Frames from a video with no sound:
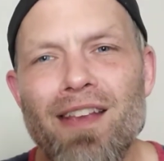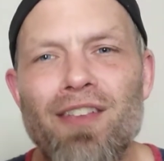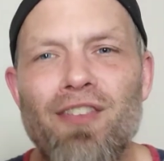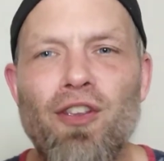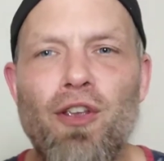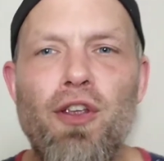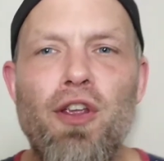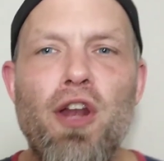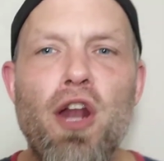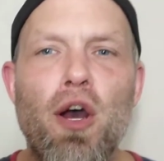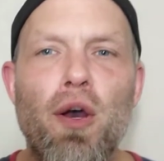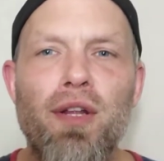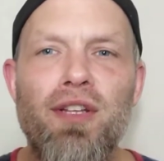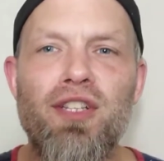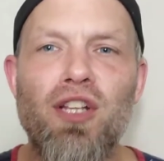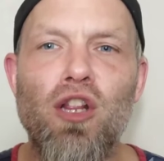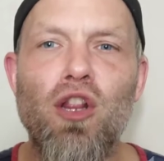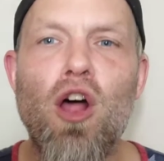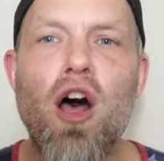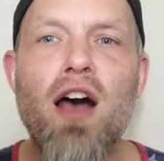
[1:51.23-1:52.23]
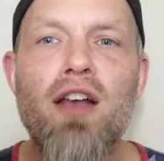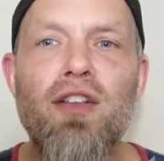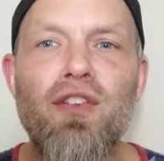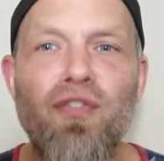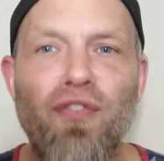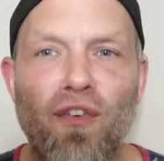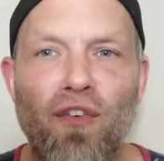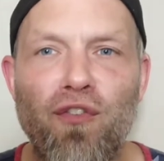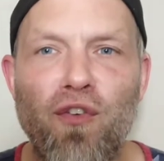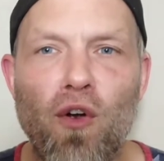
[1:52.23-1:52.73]
So, you know, it's a loss
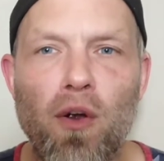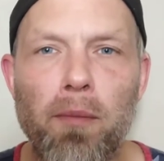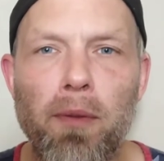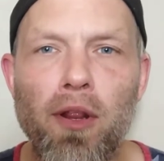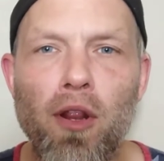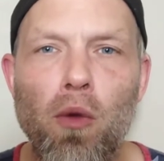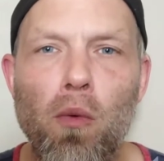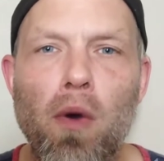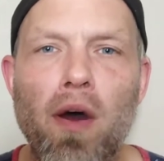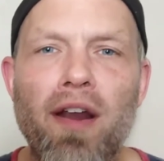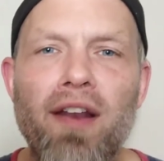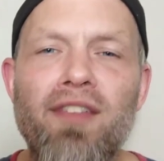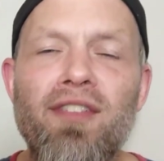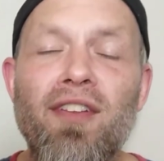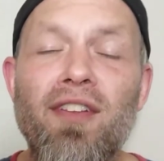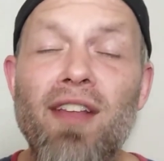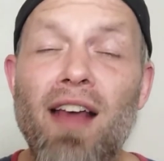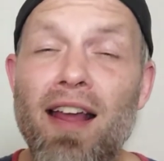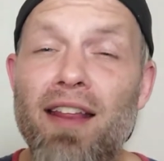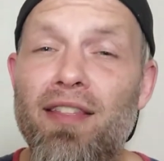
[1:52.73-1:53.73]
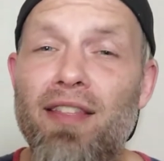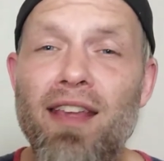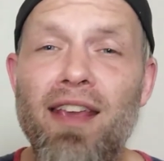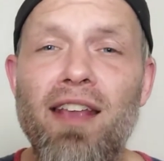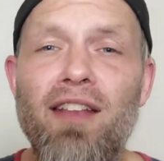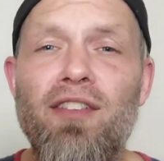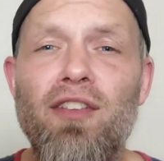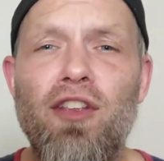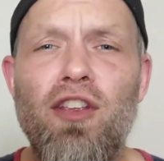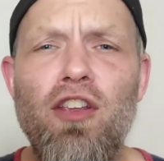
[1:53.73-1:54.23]
for Formula One. I think
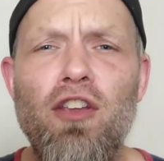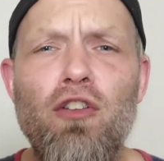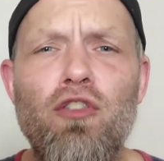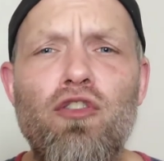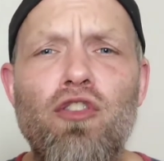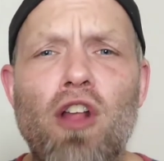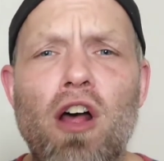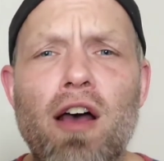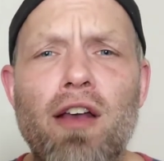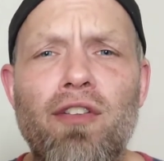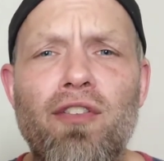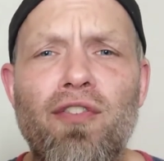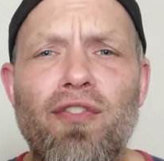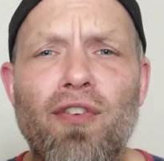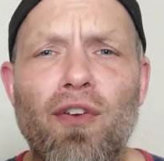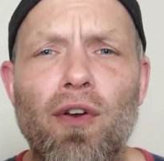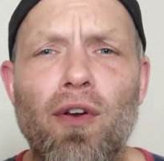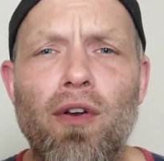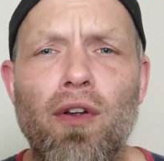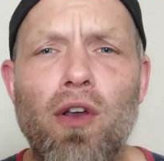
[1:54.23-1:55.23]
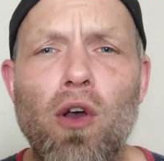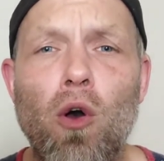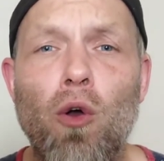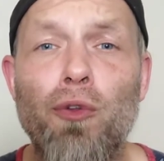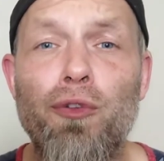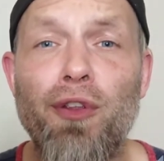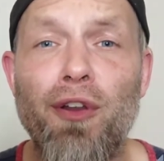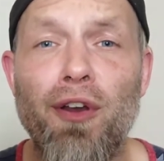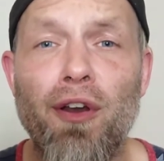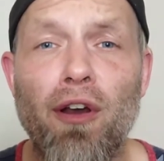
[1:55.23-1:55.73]
it's a huge loss for
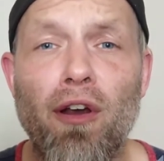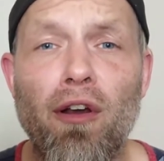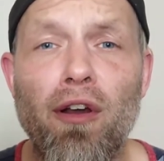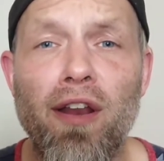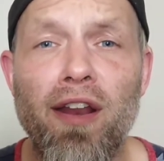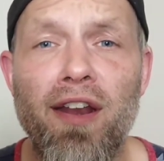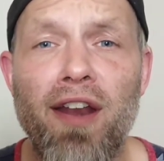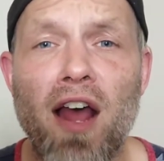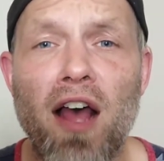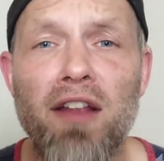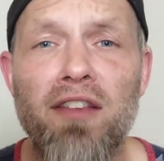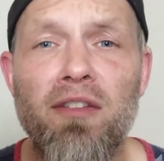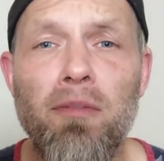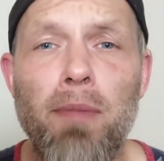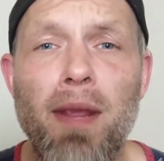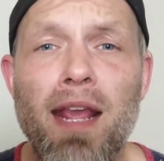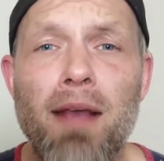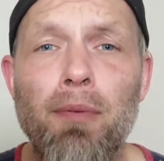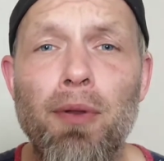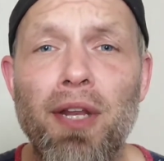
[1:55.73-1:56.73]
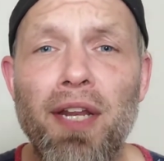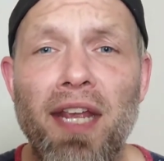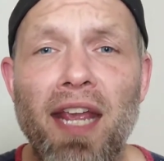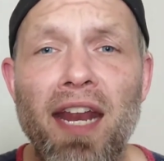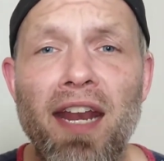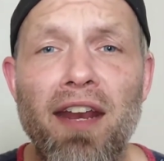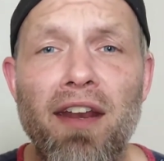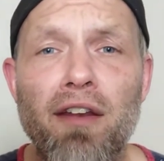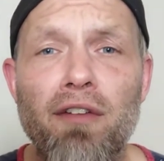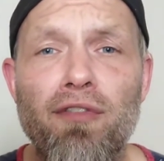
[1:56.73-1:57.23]
Colton Herta not to be able to
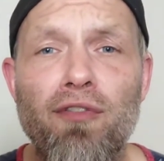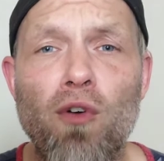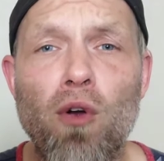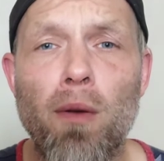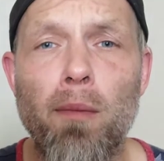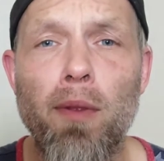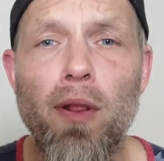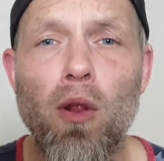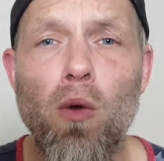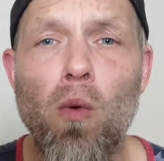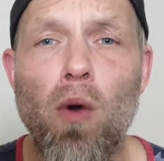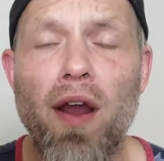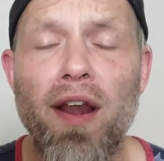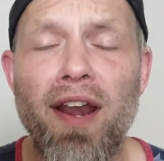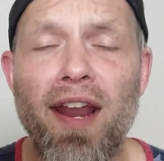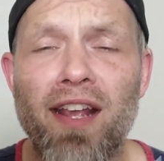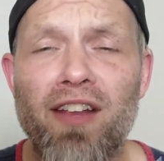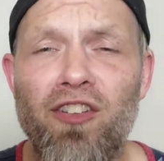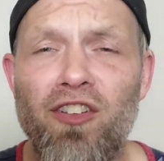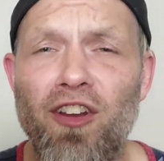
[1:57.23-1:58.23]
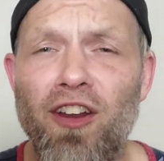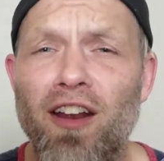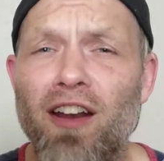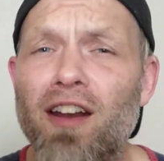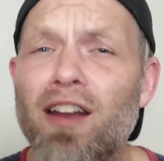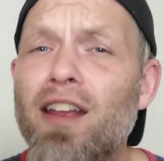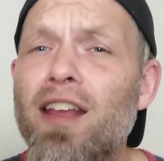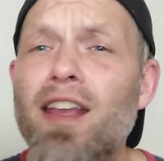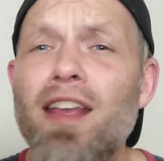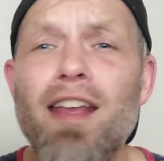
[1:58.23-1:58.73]
get into Formula One next
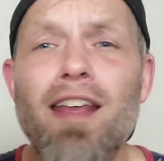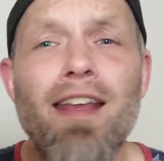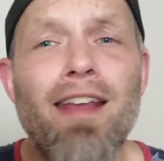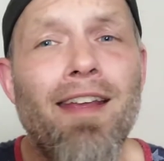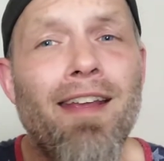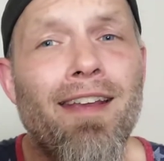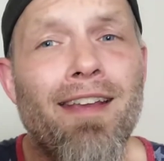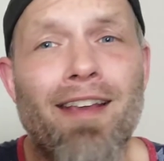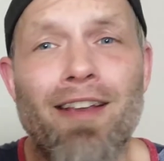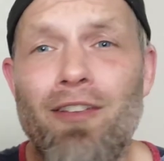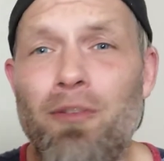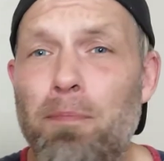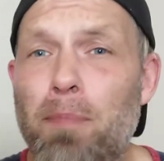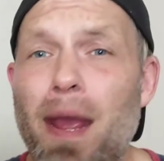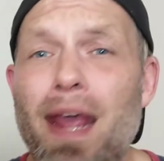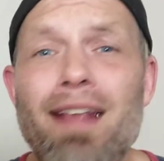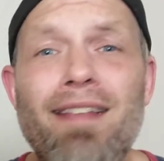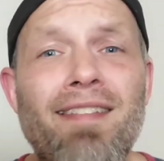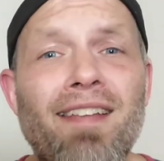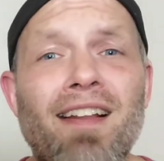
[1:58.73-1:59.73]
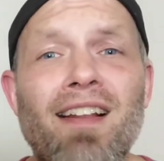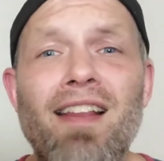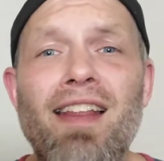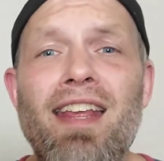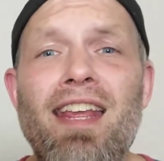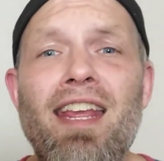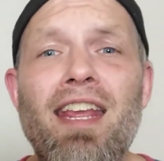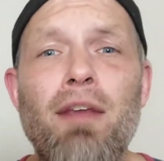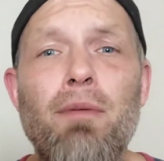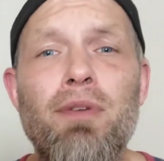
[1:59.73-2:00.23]
year, because basically
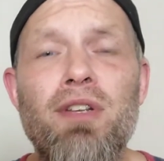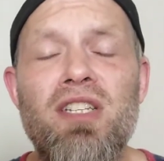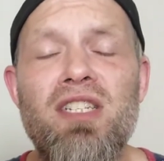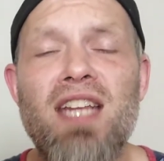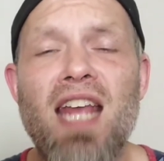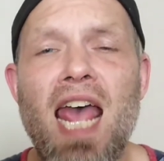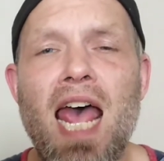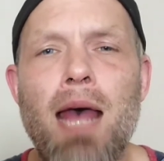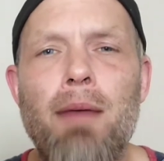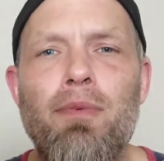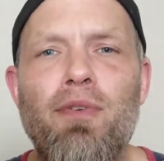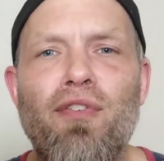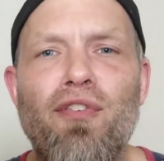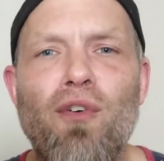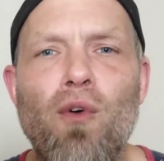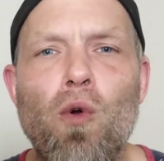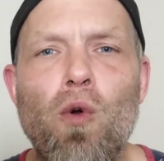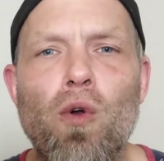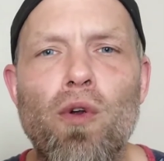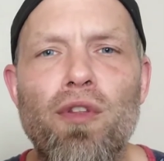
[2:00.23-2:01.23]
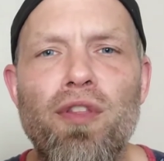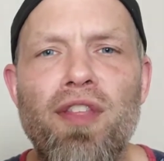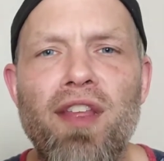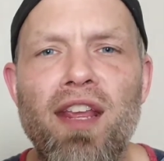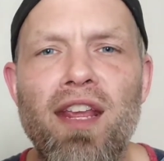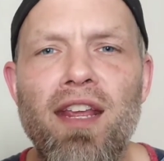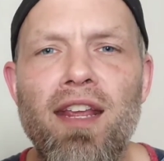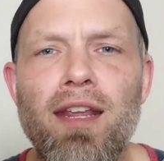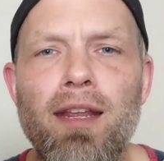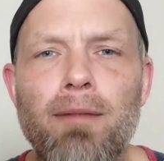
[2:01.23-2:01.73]
he was tabbed for
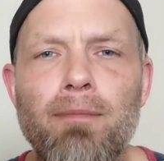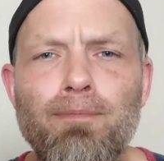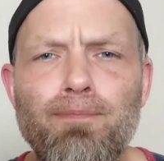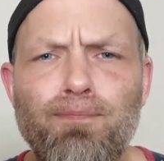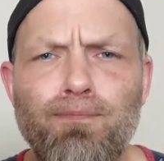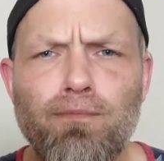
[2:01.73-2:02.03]
the